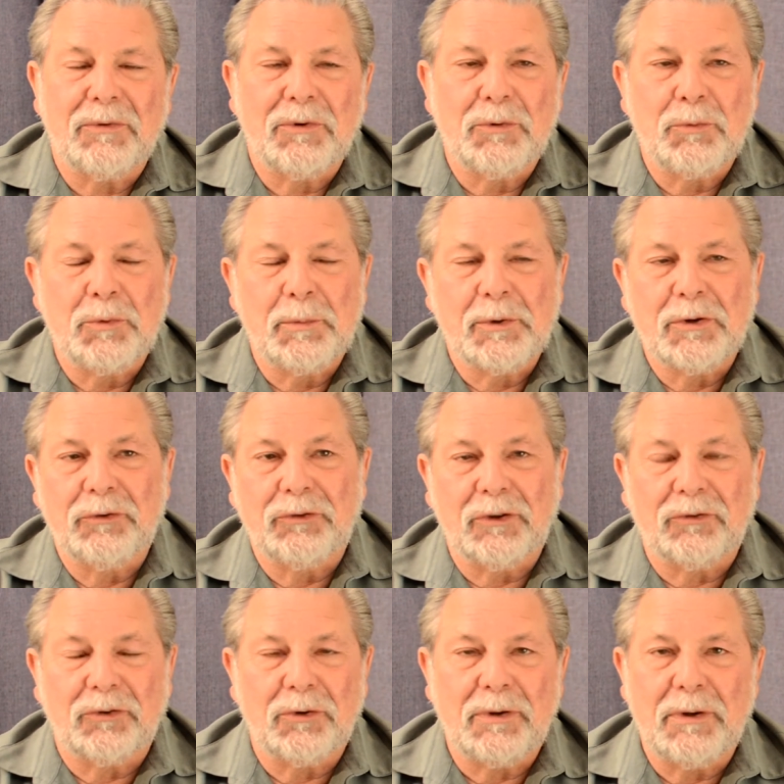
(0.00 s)
for room
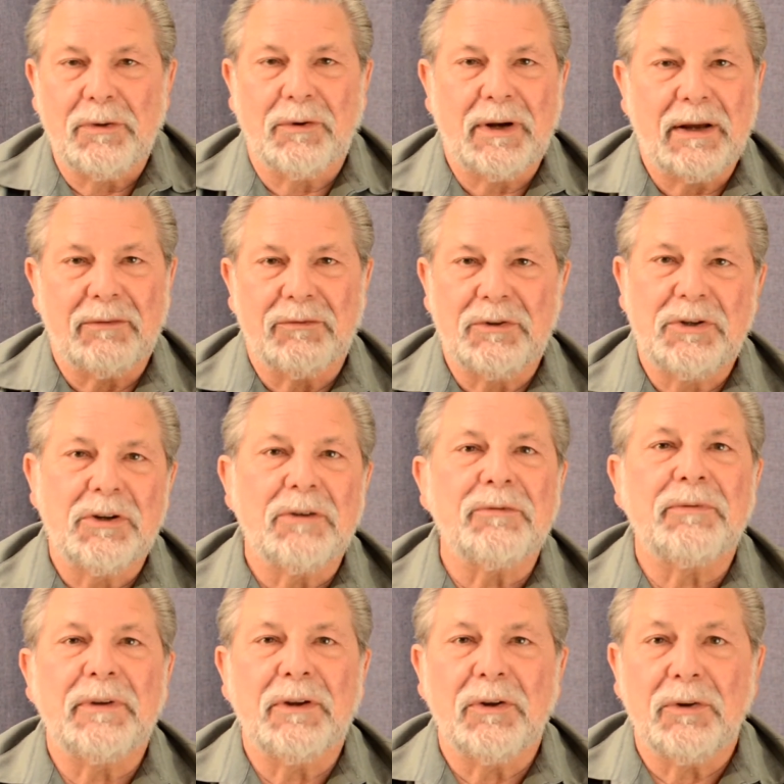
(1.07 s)
acoustics. So you either have near
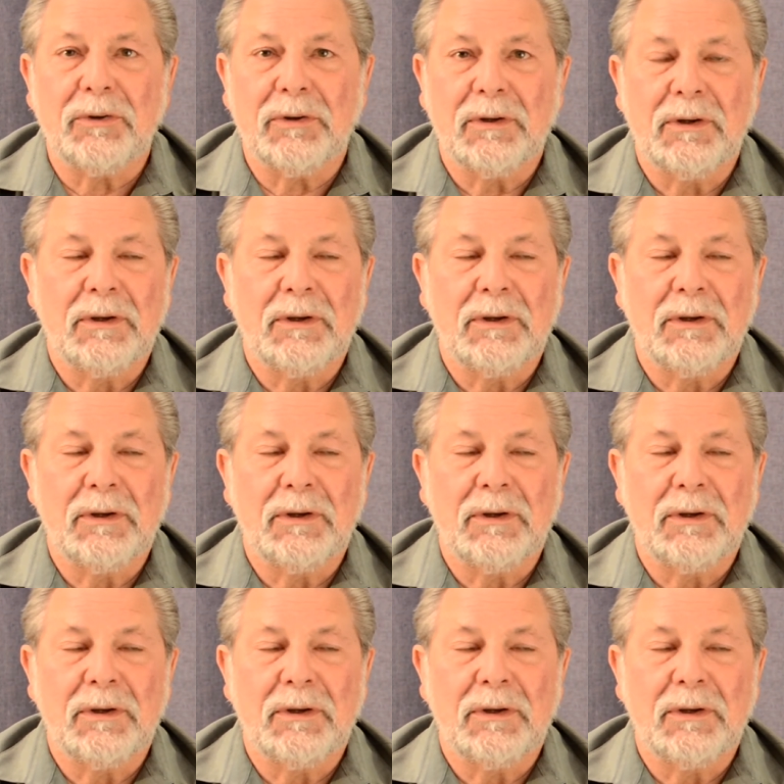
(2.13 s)
field,